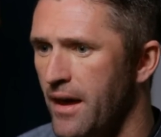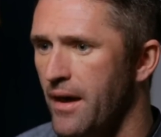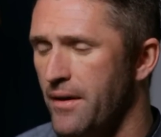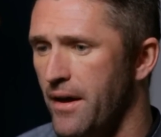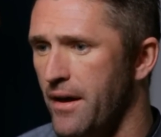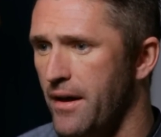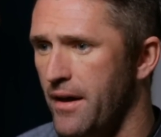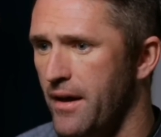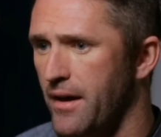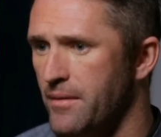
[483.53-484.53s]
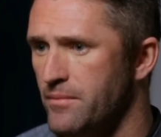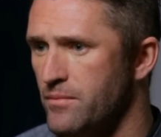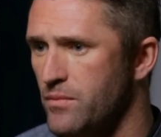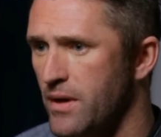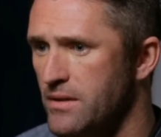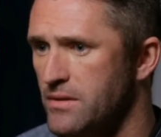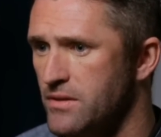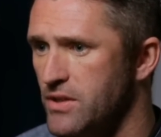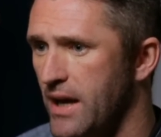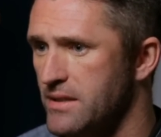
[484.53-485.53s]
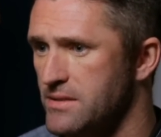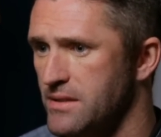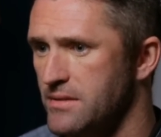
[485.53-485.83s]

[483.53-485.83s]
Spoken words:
Yeah, well, Jack is